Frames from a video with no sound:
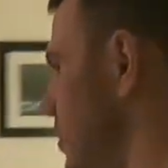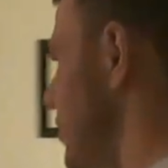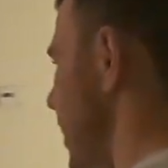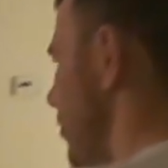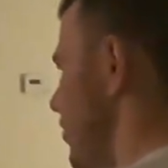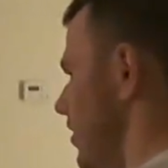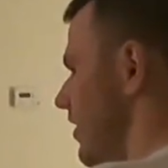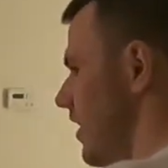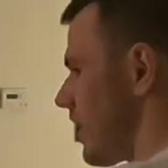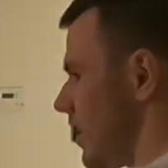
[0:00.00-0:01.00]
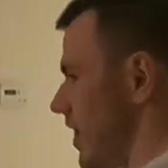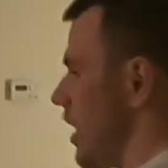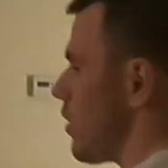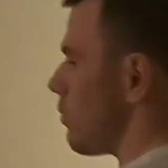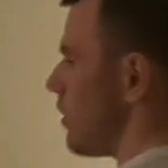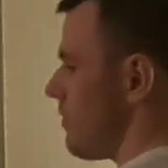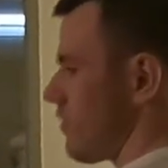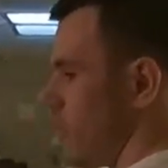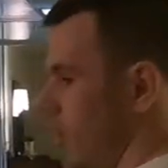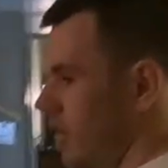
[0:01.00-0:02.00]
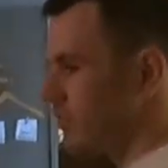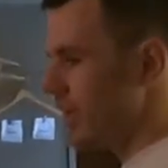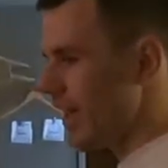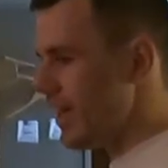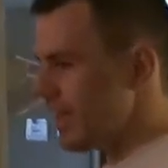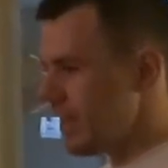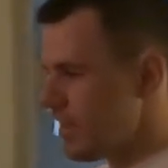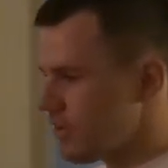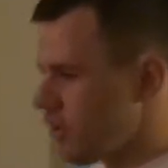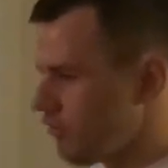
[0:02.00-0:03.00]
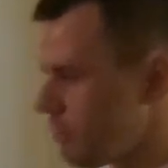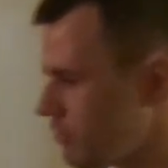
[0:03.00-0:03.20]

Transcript: coming around, we've got a coffee